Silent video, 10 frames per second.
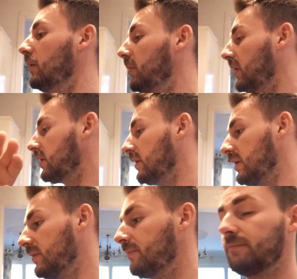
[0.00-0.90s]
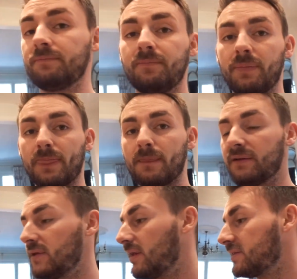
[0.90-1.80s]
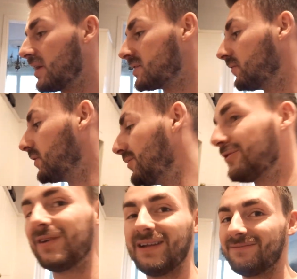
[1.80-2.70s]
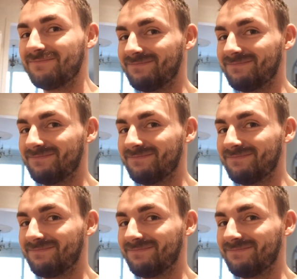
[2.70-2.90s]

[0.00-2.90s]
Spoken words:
But luckily, I did that test for you, really.